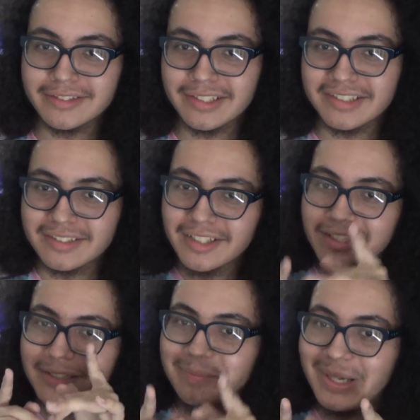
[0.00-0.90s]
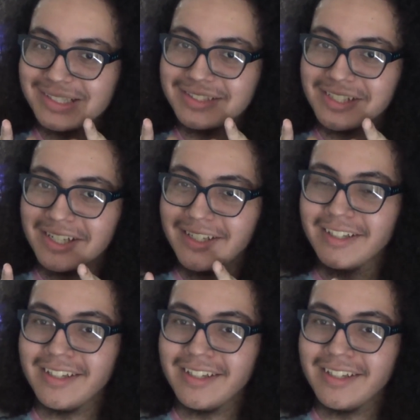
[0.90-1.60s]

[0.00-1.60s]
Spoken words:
it's the best gen.